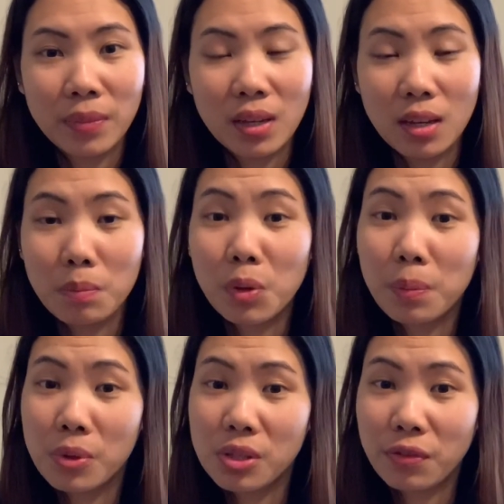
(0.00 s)
in
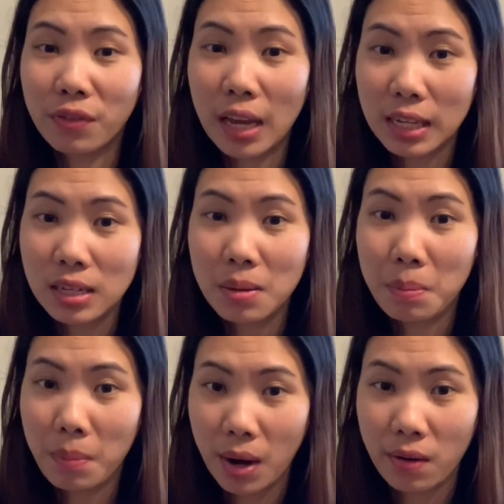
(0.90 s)
purpose of getting
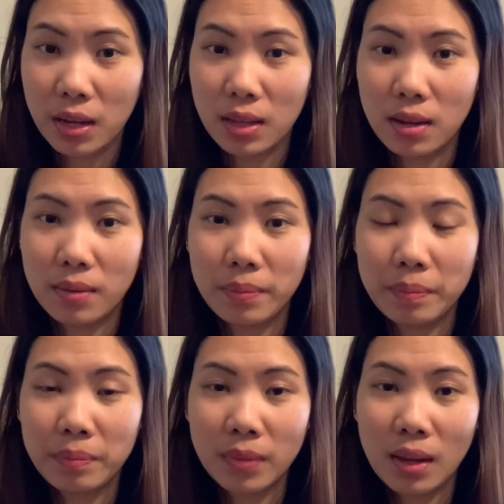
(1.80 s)
married.
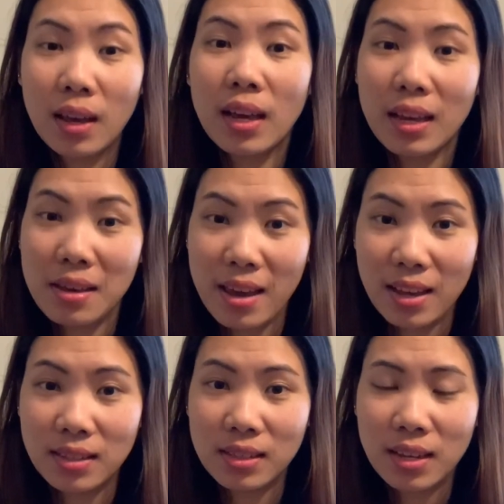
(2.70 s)

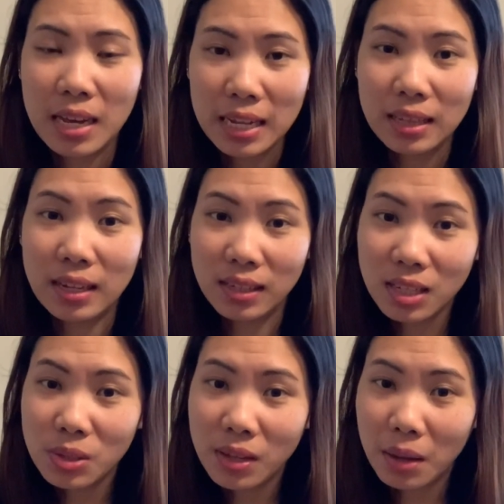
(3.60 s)
Yes, they need
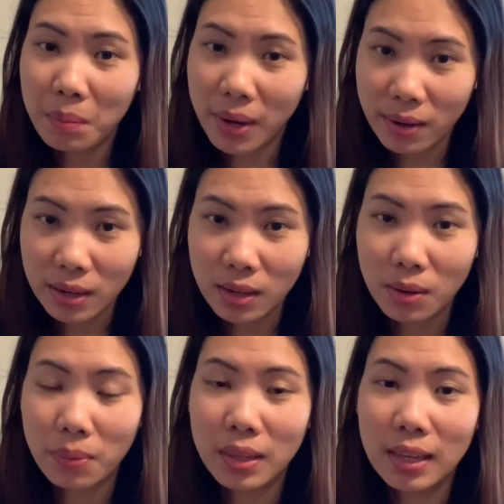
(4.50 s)
to get married
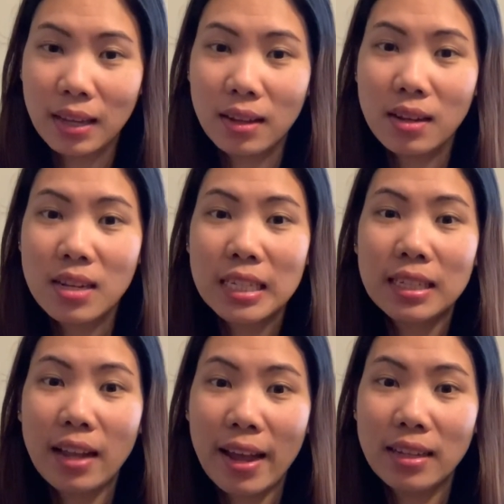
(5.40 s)
within
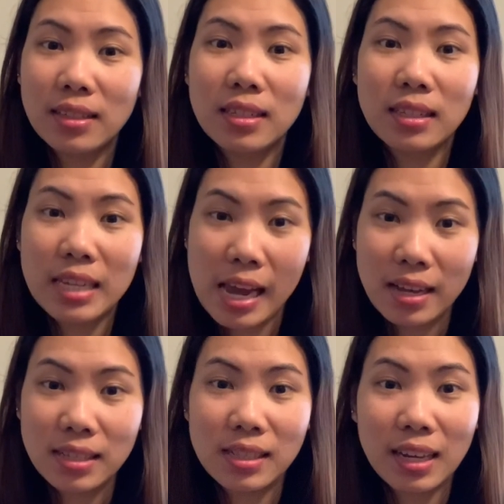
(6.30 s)
90
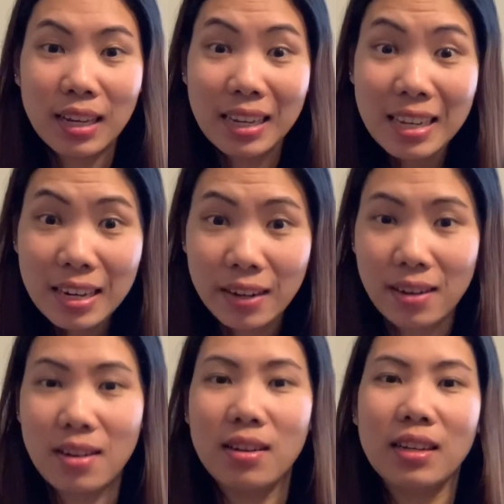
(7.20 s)
days here
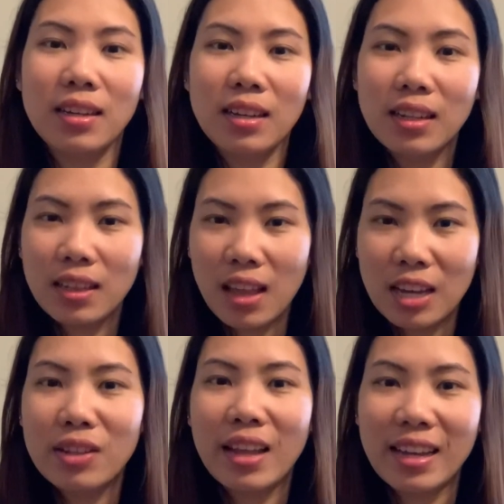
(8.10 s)
in the
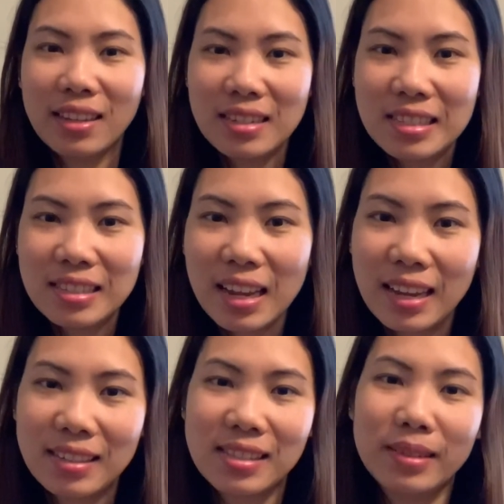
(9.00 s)
United
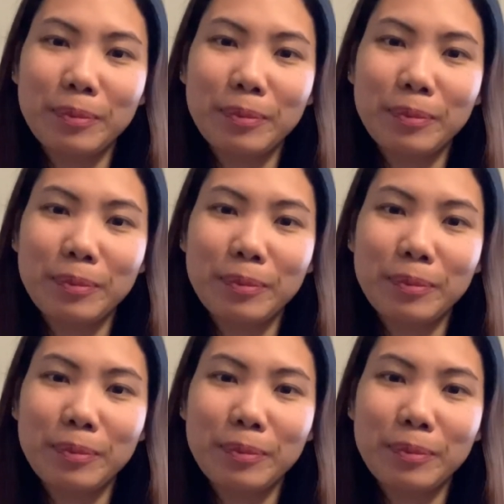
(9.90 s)
States.